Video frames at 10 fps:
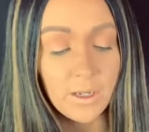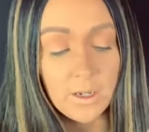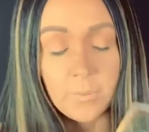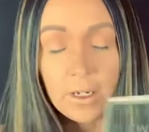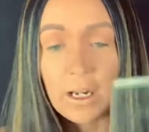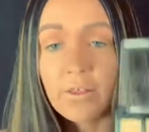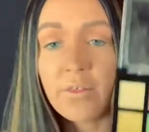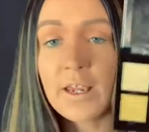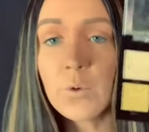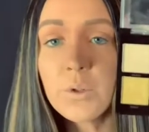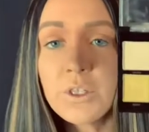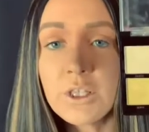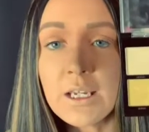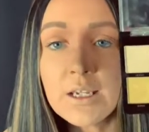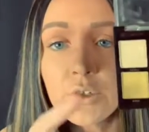But I think with
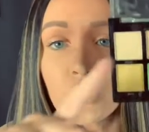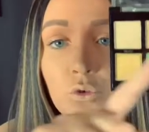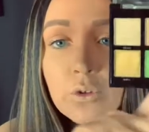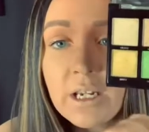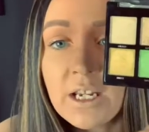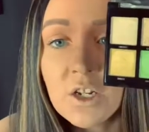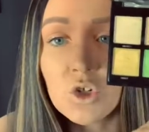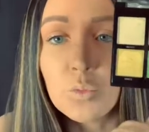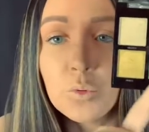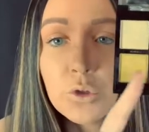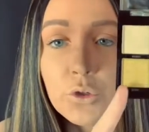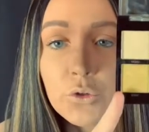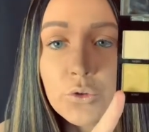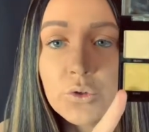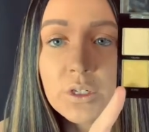these greenish
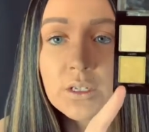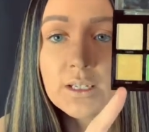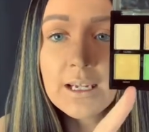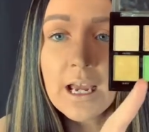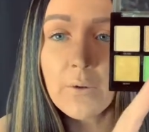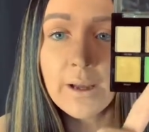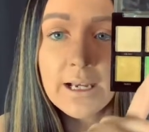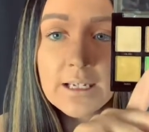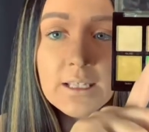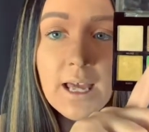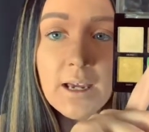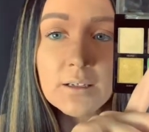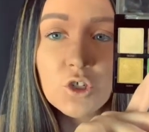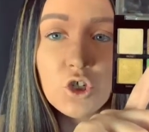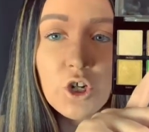blues, see how it has that
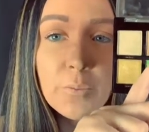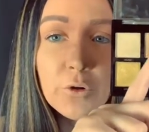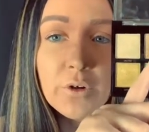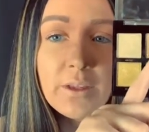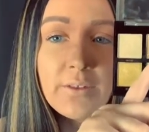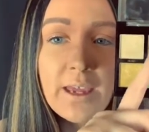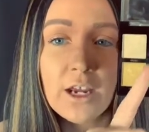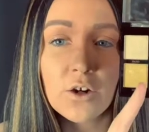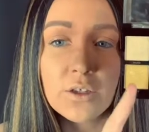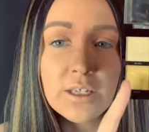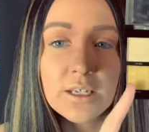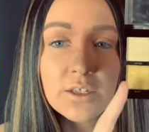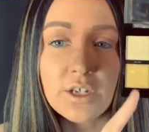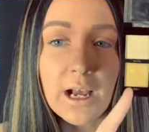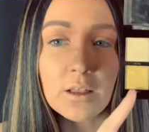shimmer in there and this
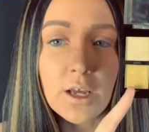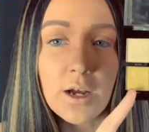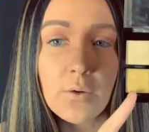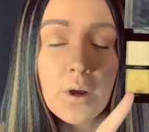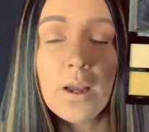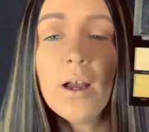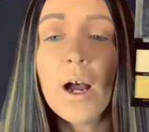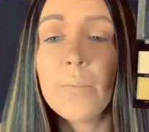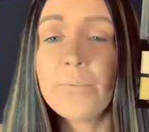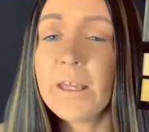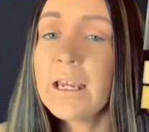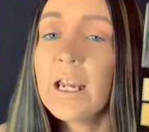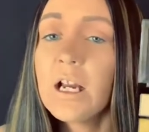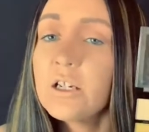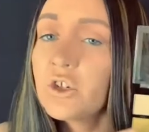yellow? I'm
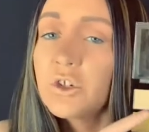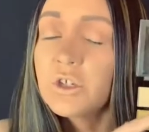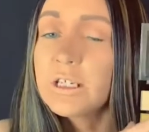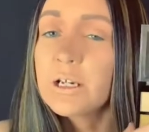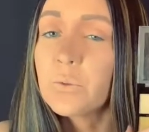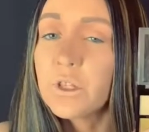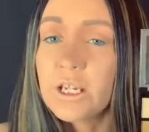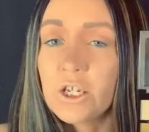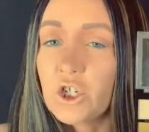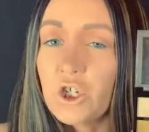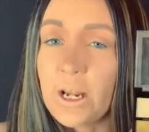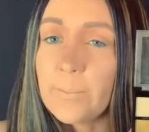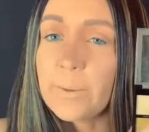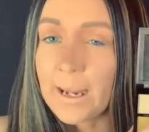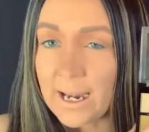thinking I should stick with like a
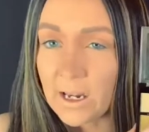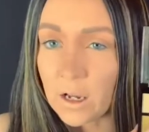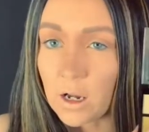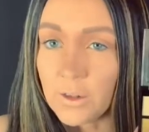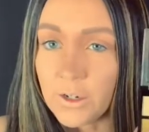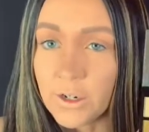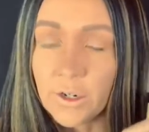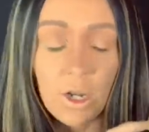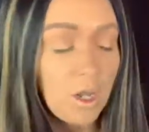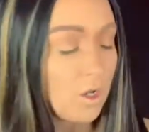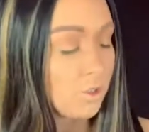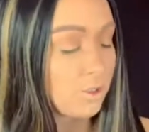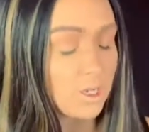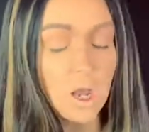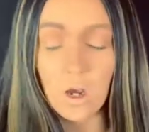champagne color.
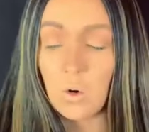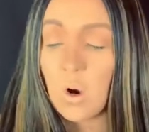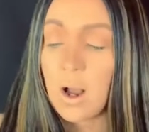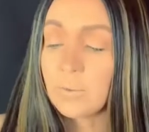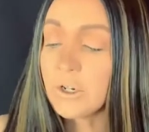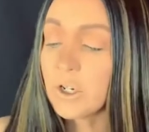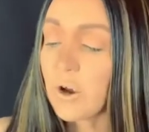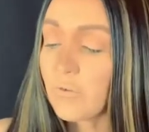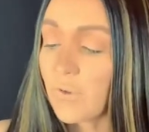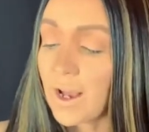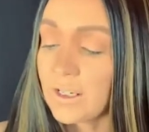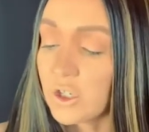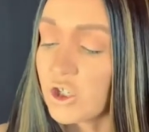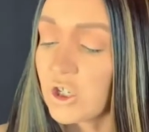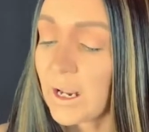So I'm gonna go find a
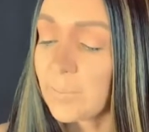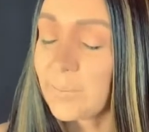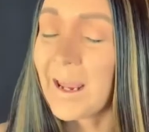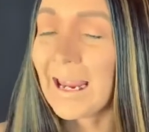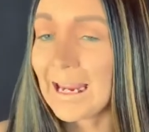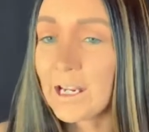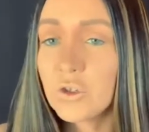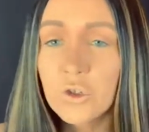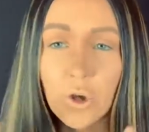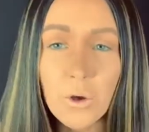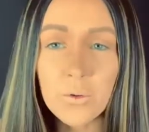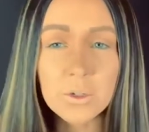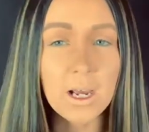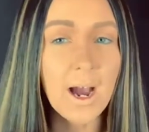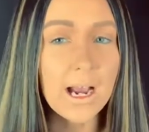champagne toned
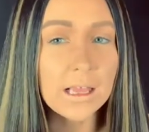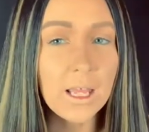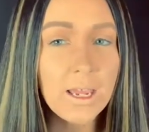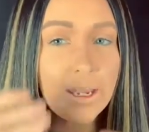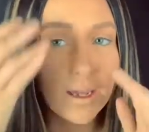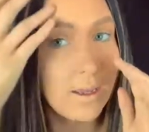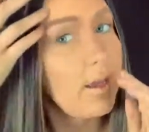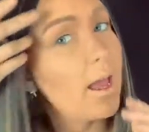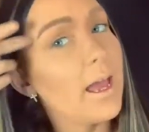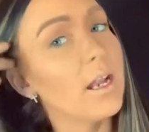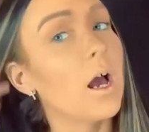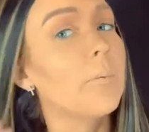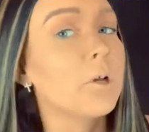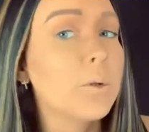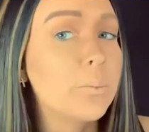highlight, and I'm
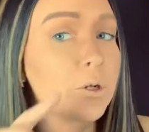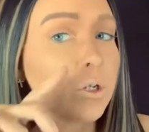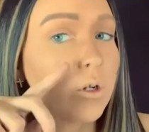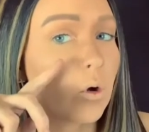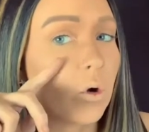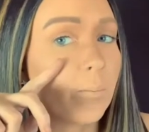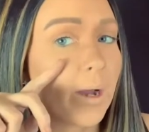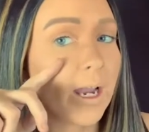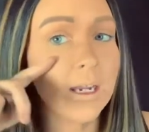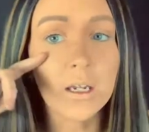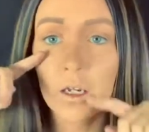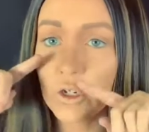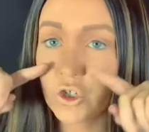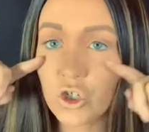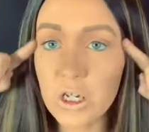gonna put it on my
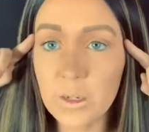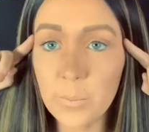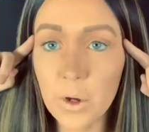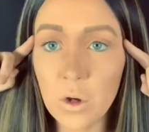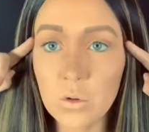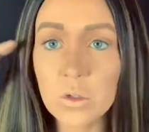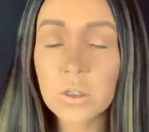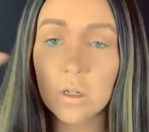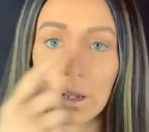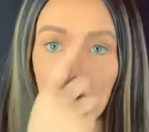cheekbones.